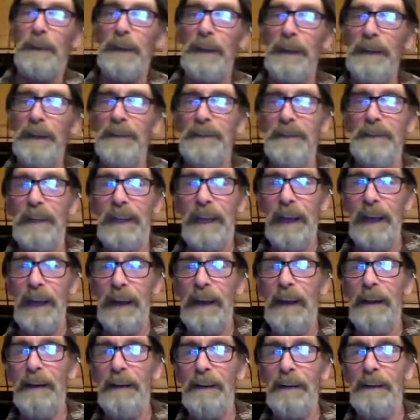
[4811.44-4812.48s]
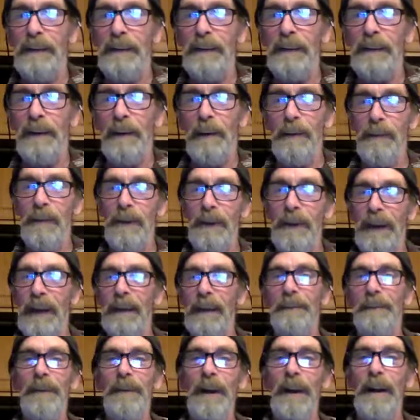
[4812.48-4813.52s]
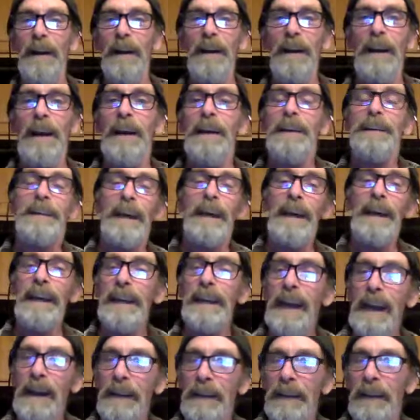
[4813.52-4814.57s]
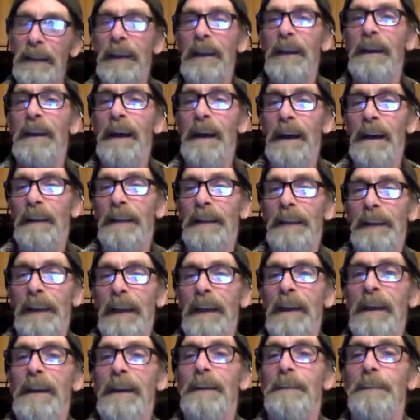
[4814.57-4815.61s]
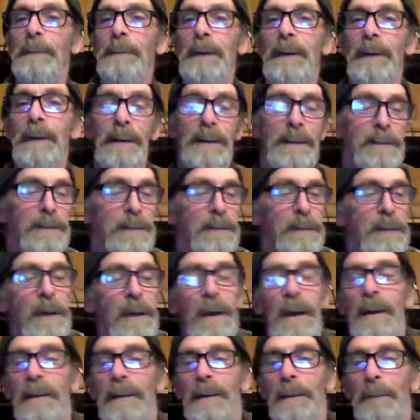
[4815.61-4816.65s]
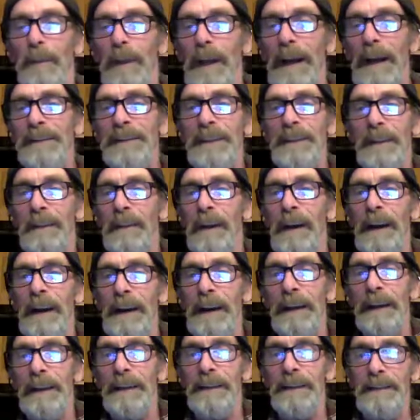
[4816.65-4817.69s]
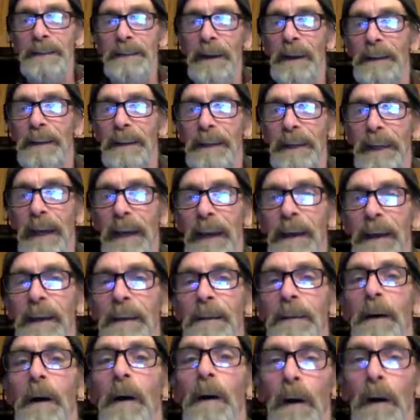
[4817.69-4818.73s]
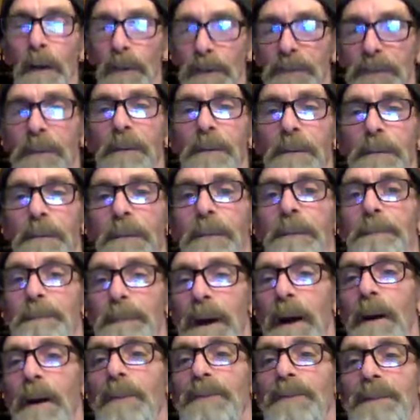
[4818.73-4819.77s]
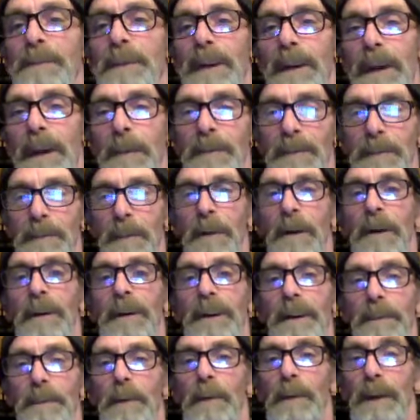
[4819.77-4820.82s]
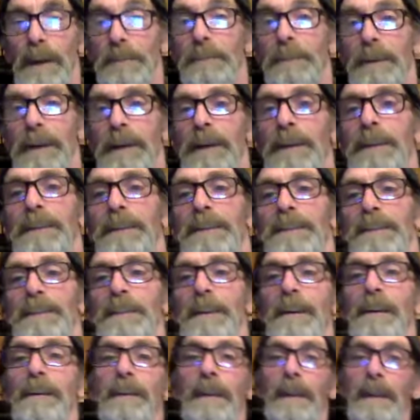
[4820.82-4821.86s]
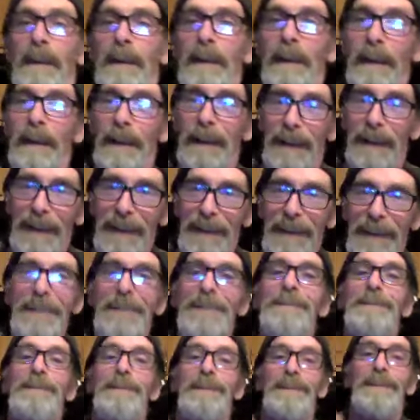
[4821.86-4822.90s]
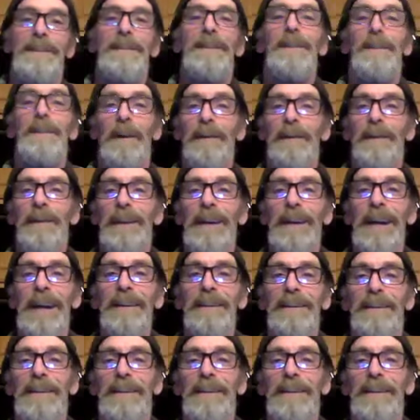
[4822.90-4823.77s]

beans in a can over a campfire, take it out of the can, because the plastic lining inside the can also melts and becomes part of your pork and beans. So don't forget